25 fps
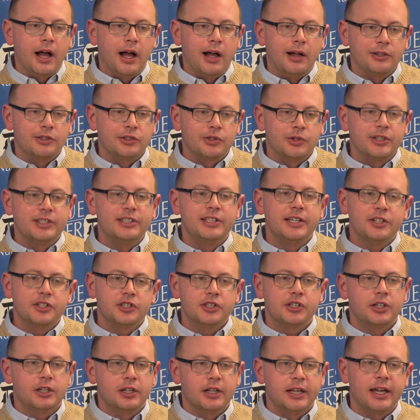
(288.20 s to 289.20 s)

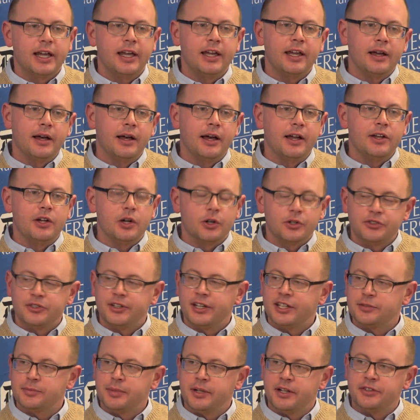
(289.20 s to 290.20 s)
traditionally
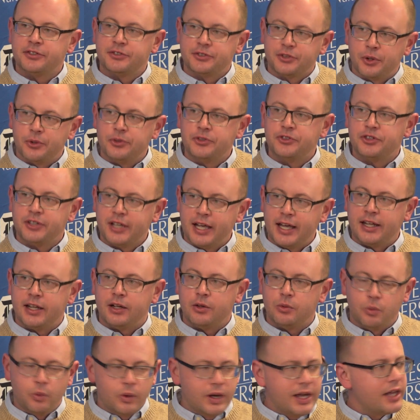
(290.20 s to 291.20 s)
nursing has been
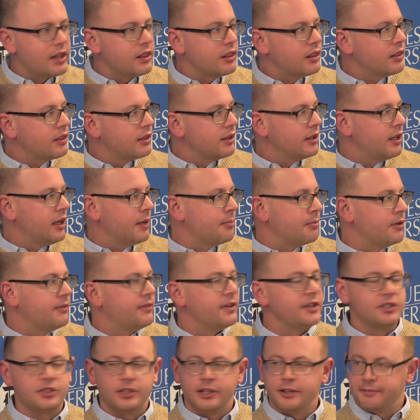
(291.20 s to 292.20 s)
associated with
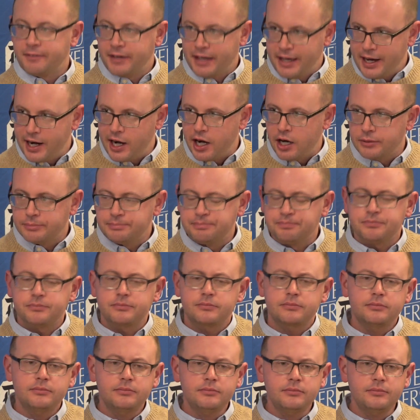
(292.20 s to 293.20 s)
provision of care.
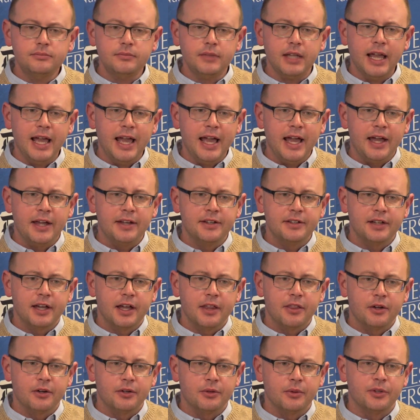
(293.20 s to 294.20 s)
And
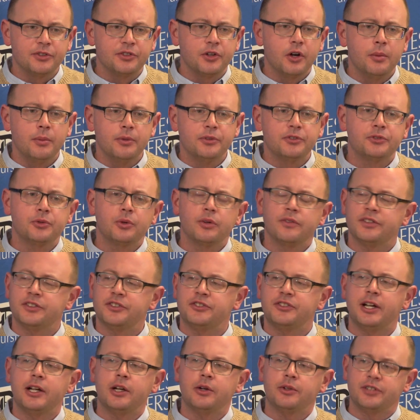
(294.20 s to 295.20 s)
there was almost sort of a
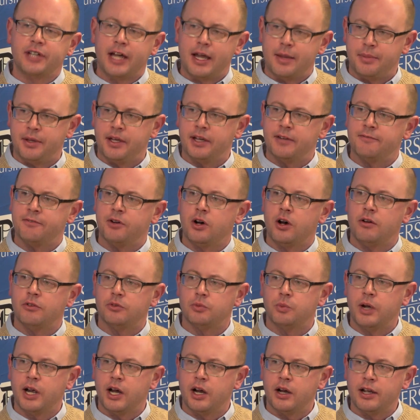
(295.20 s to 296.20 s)
stereotyping
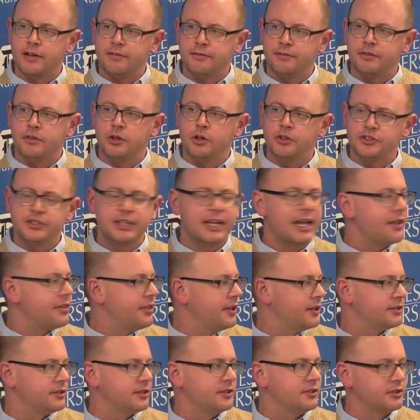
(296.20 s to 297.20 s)
involved where if nursing
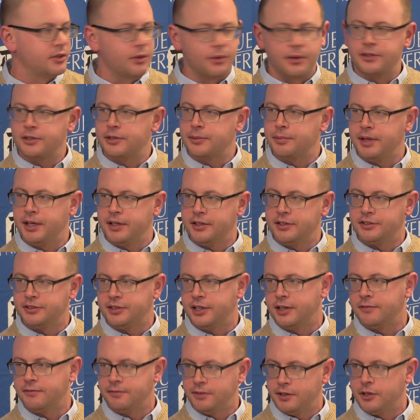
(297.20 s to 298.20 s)
ethics is going to be a
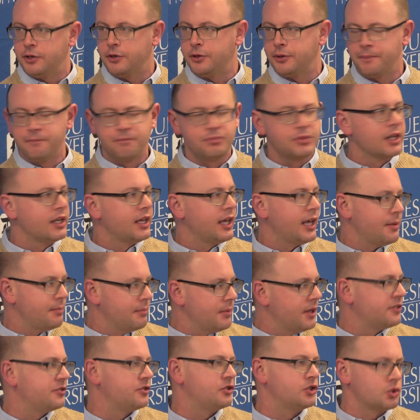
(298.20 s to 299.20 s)
distinct field, it
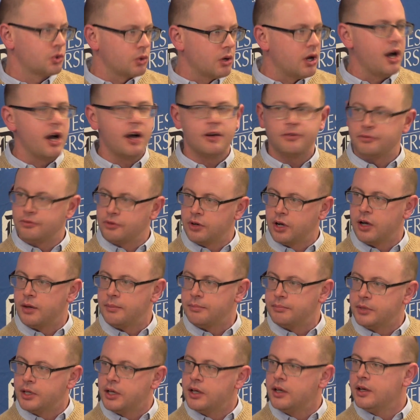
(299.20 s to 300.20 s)
must draw
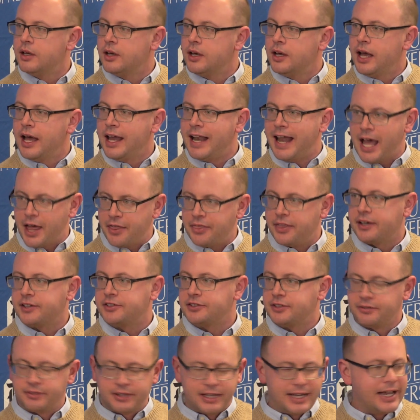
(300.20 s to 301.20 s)
from an
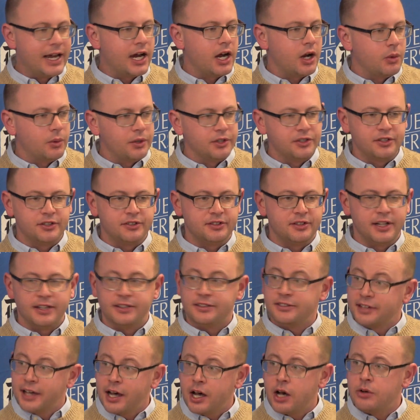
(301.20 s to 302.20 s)
ethics of care, which is in
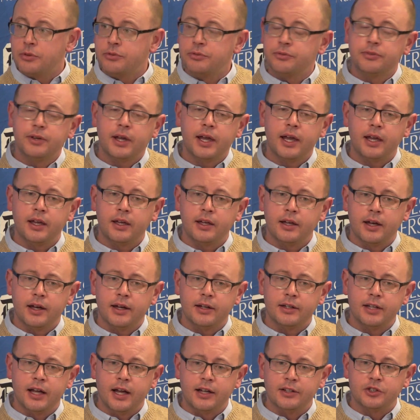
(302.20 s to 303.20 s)
itself
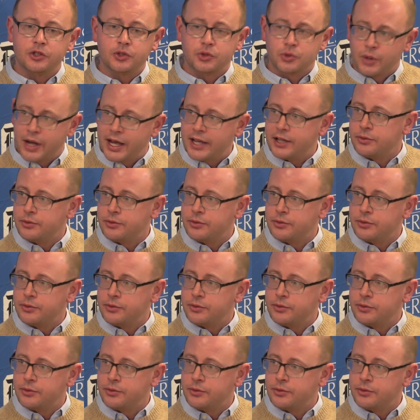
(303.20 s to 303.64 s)
a trend